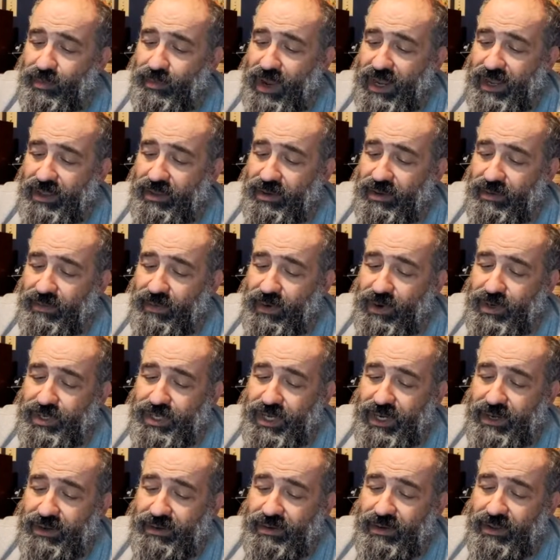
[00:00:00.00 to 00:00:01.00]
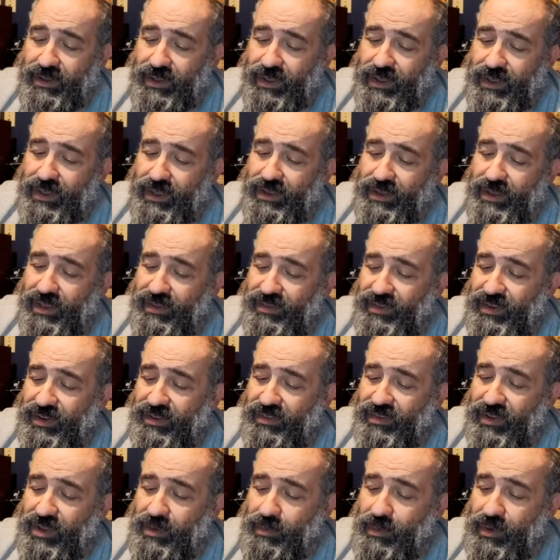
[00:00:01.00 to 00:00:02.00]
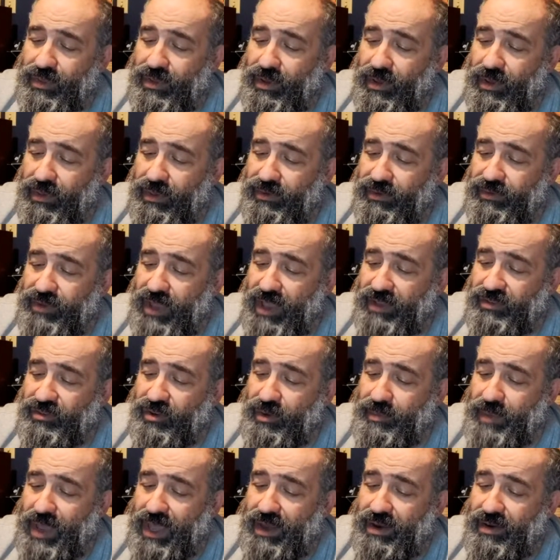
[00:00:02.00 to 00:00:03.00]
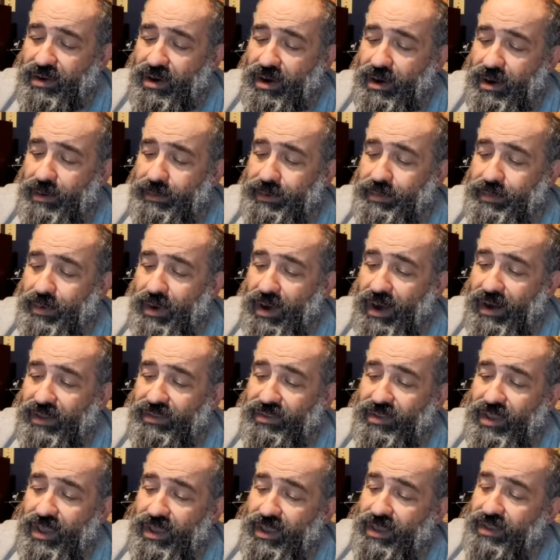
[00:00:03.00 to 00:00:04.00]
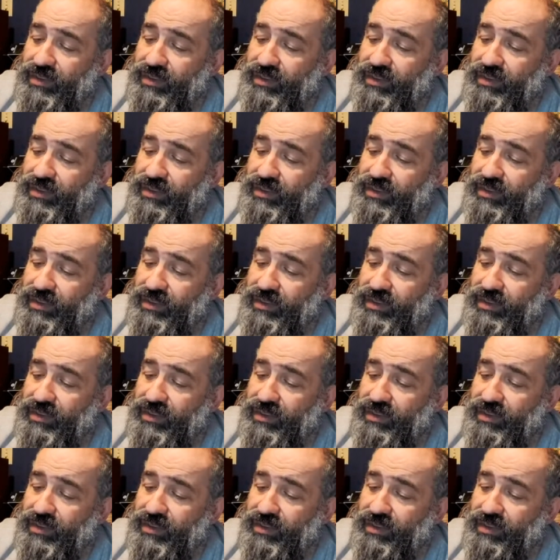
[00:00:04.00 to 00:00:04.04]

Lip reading: regular version, because he doesn't come with all those extra Man-at-Arms parts.